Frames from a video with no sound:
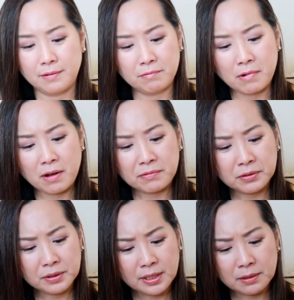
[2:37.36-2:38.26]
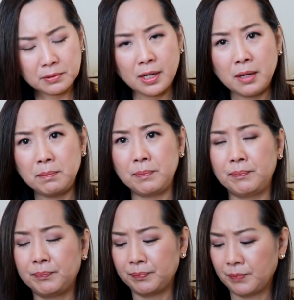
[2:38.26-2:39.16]
waffle knit top.
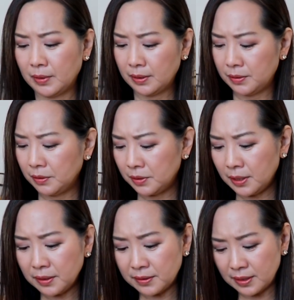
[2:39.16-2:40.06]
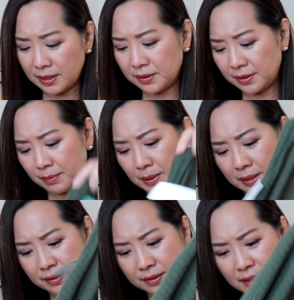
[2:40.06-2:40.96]
So it's nice, but
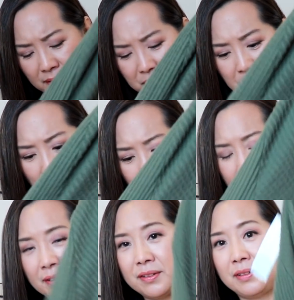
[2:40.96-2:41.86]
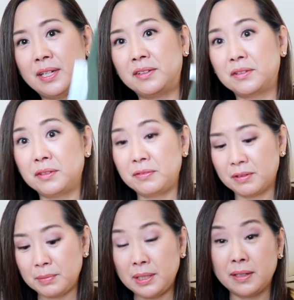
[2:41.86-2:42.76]
it's not too heavy, so that's good for
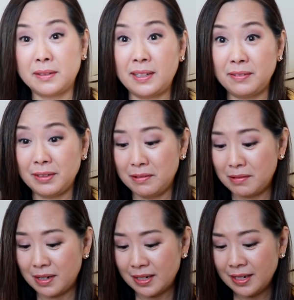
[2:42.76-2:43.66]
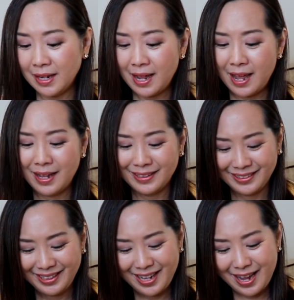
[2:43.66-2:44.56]
me because I live in Hawaii.
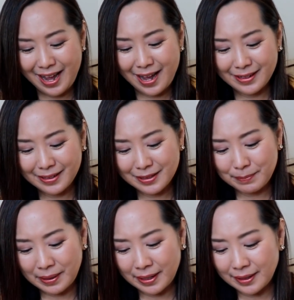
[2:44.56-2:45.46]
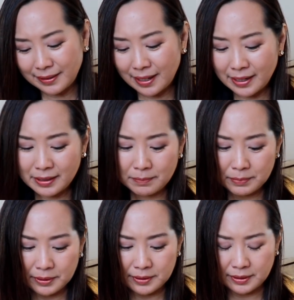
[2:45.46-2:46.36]
And it's by
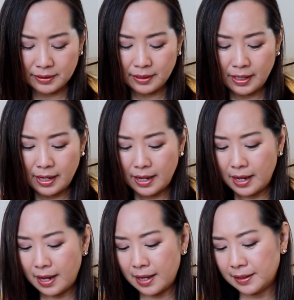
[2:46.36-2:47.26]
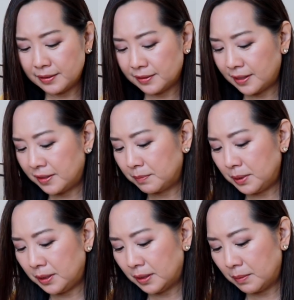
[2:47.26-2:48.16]
BRITTON, and it's a size
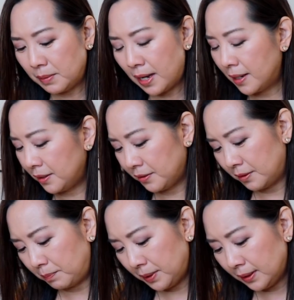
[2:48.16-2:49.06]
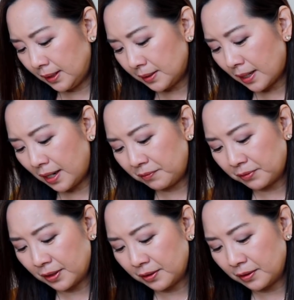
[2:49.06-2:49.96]
medium, and it's the Billie tie
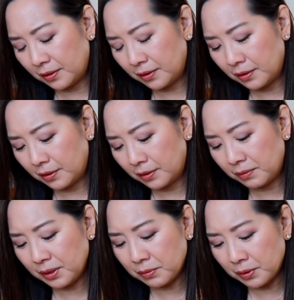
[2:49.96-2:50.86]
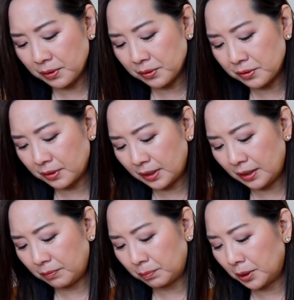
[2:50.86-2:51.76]
front 3/4
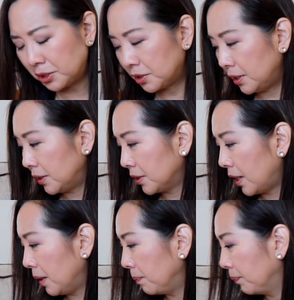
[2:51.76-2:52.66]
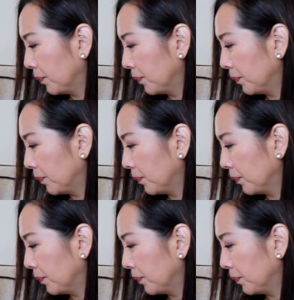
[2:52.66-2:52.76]
sleeve brush knit top.